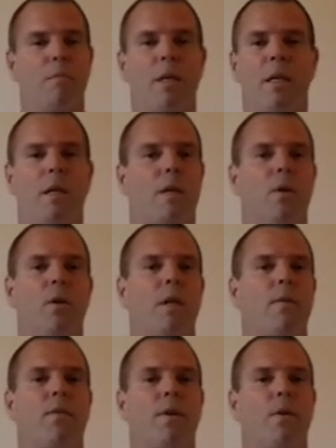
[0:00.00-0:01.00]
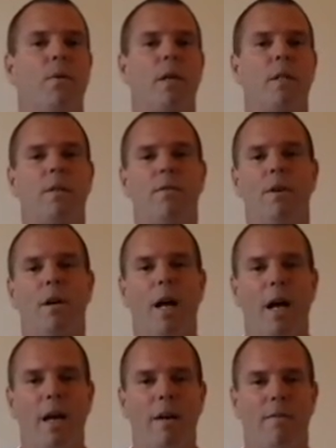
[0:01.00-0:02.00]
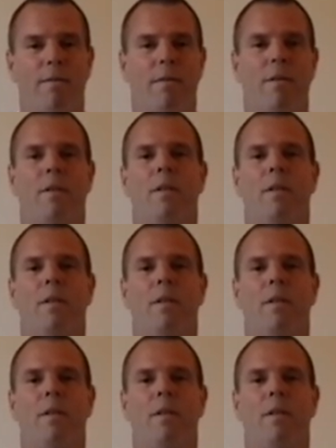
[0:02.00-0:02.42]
be going for the rest of your life.